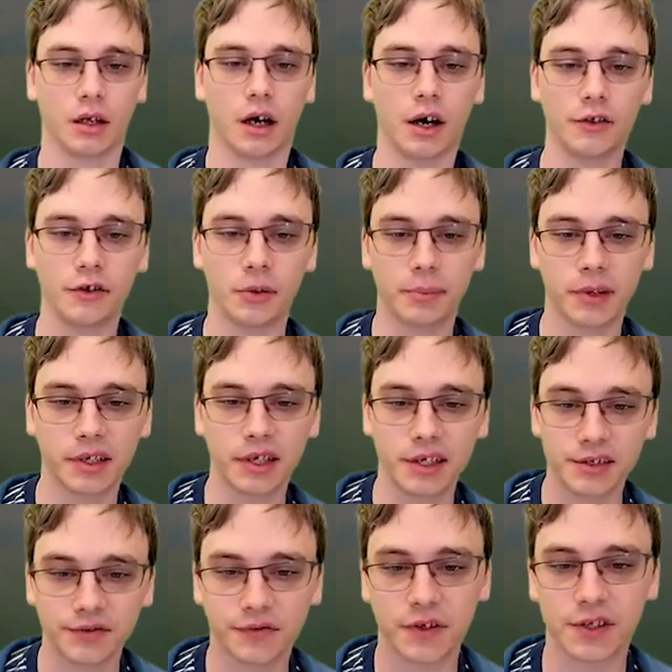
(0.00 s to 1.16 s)
Other
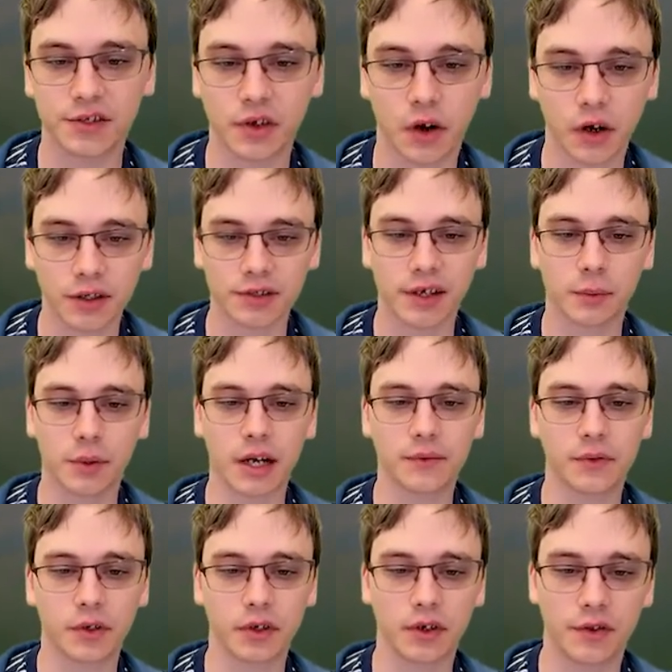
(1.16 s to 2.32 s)
abilities for this card is that
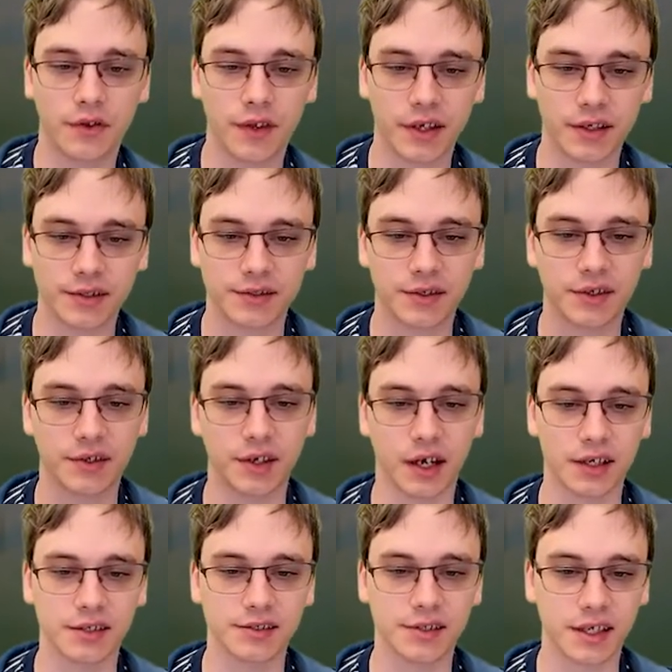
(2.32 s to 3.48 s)
whenever this
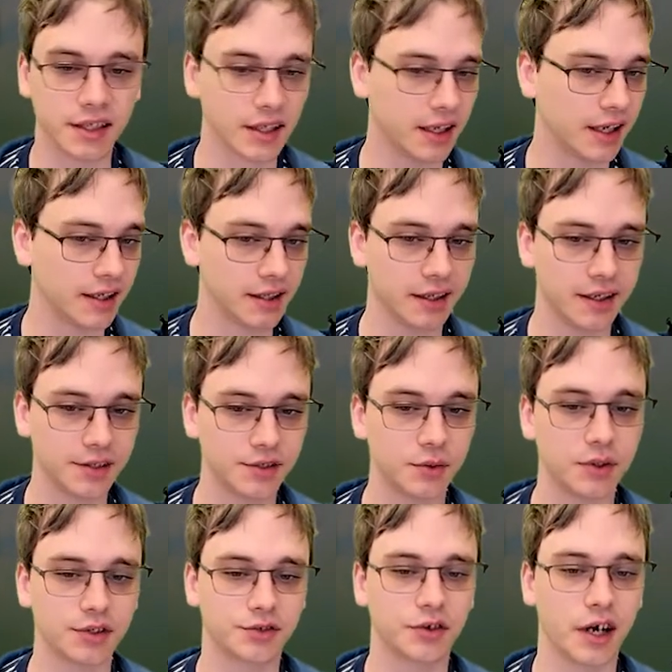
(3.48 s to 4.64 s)
does enlist, you
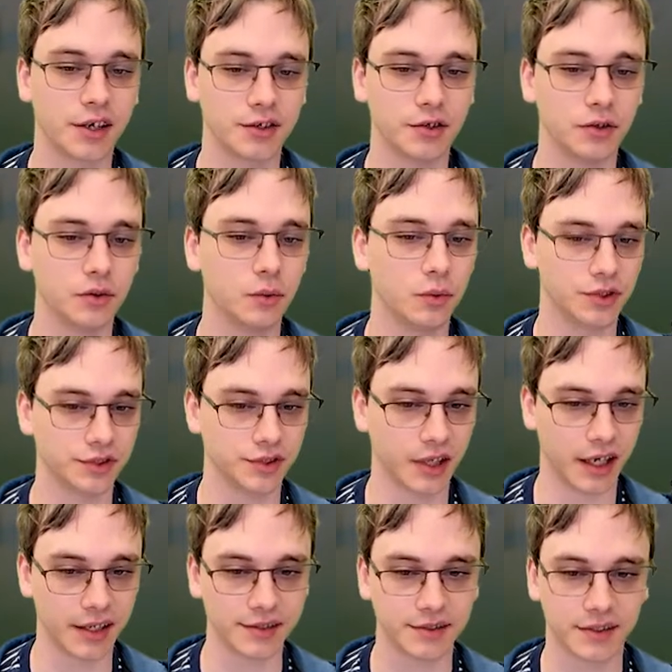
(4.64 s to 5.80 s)
get to scry 2, which is
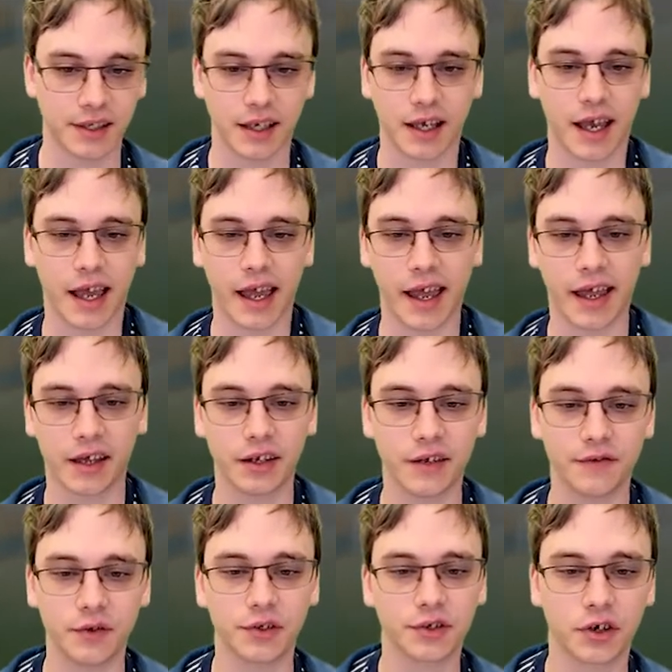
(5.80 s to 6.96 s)
nice. And
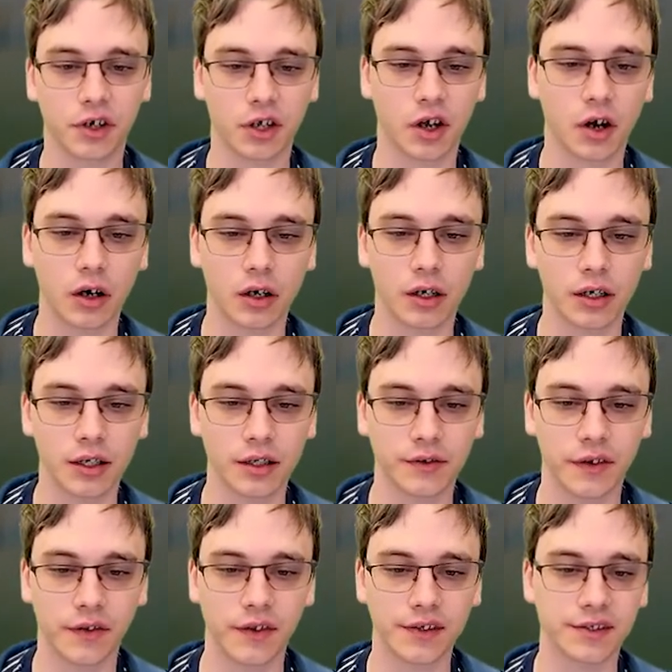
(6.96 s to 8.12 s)
if you discard a card,
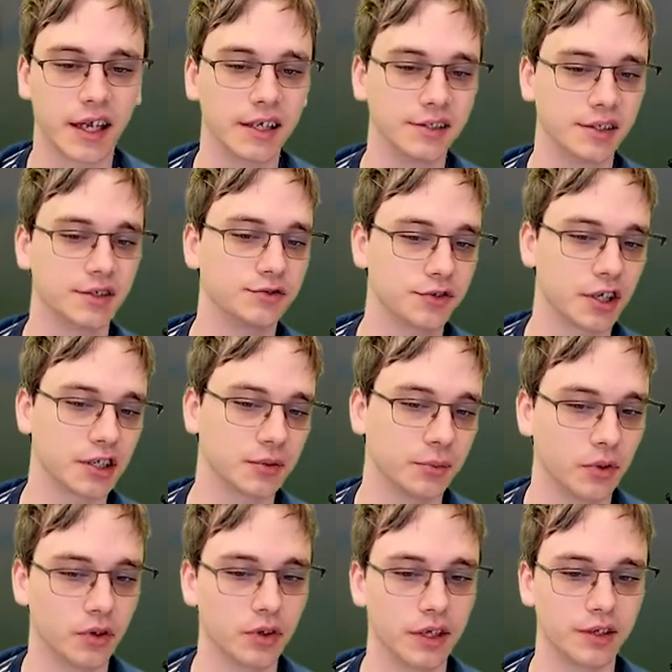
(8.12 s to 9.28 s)
then this gains
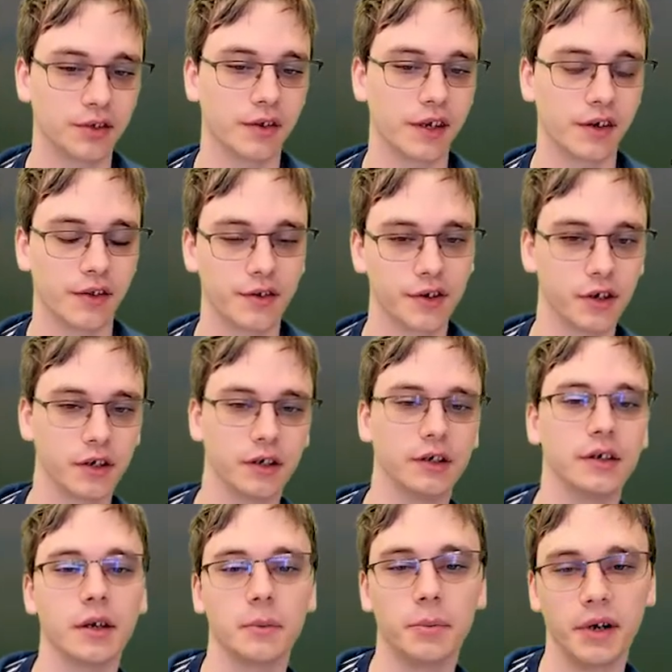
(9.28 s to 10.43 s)
indestructible until the end of the turn,
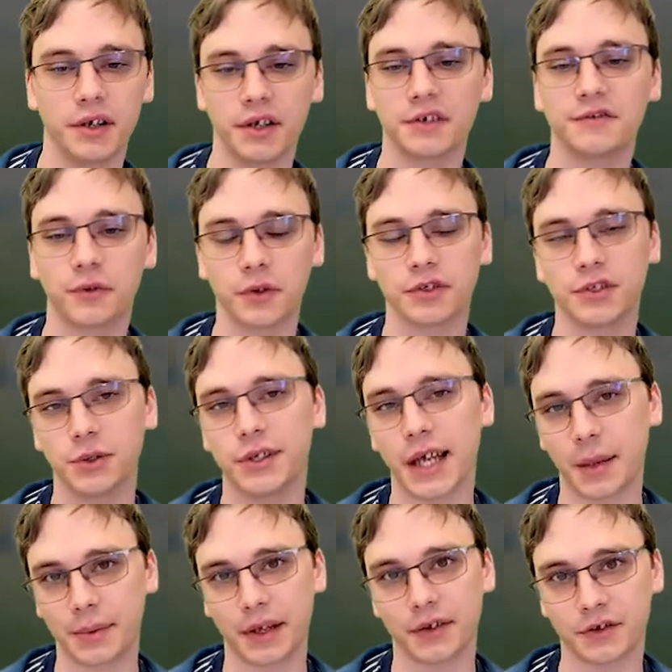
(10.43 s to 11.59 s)
but it does force you to
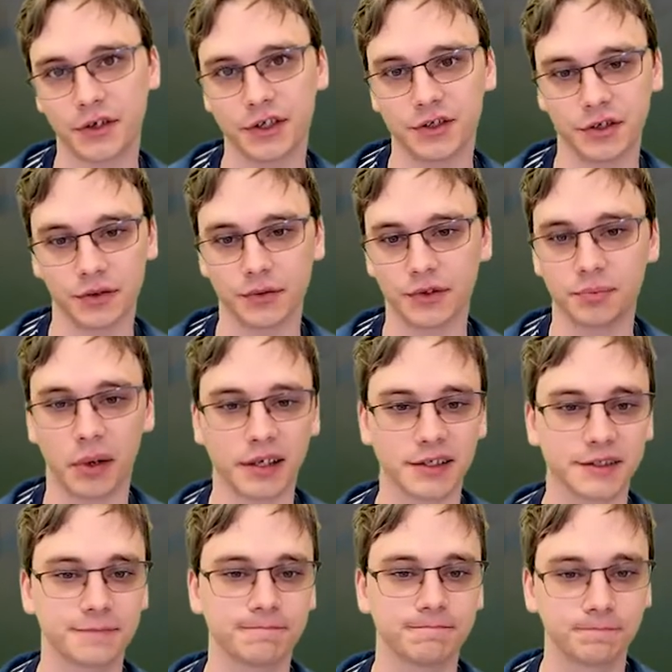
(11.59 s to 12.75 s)
tap down the creature in response.